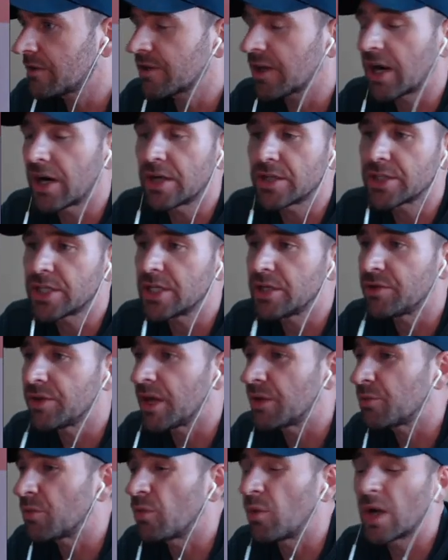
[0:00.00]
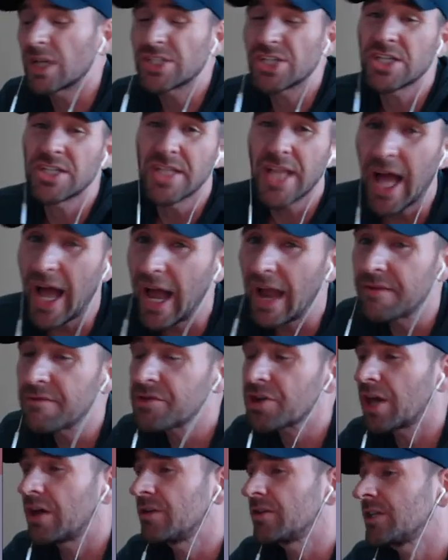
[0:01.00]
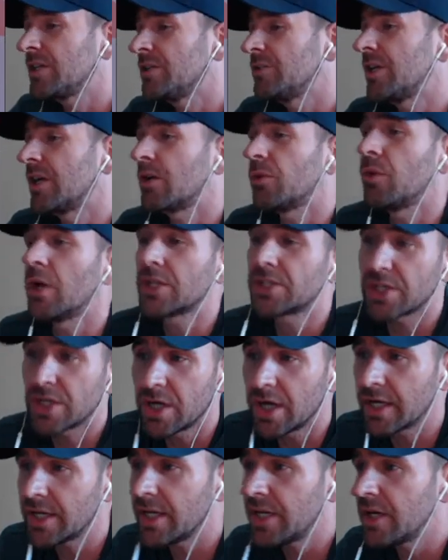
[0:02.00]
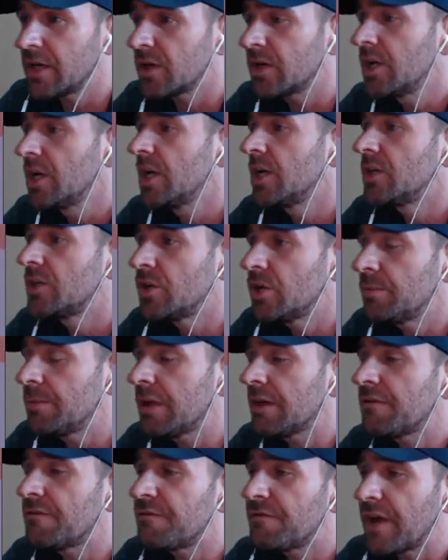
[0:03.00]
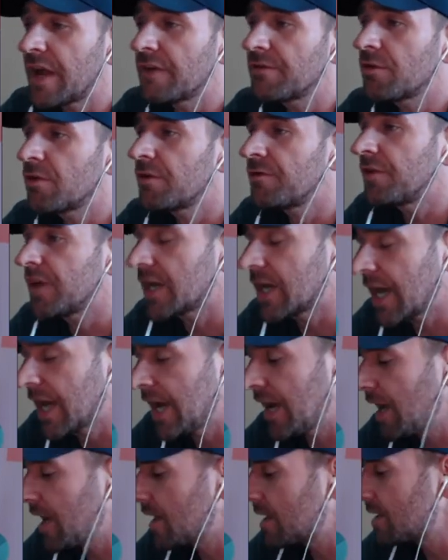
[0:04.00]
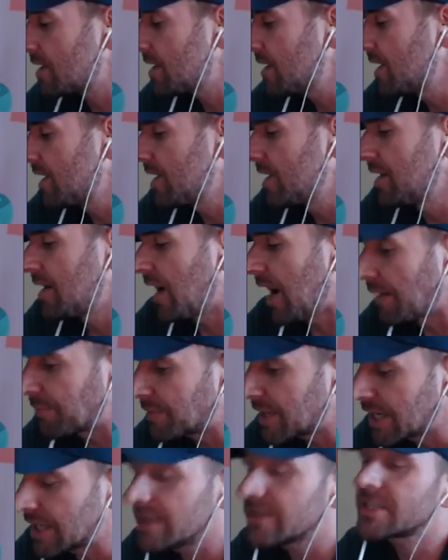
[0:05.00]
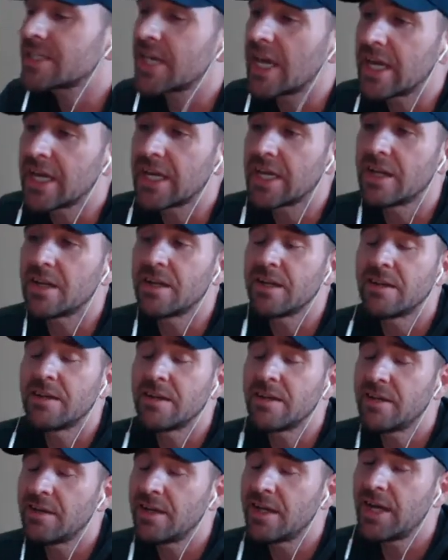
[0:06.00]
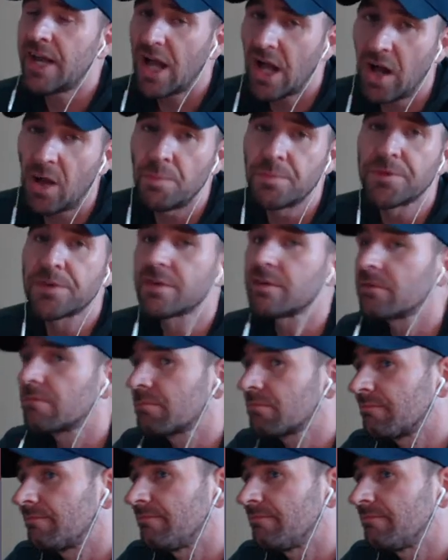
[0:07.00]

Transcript: Shout out to you that were watching live. Shout out to you that are watching on here. Do me a favor if you can. I'm gonna say it. It helps.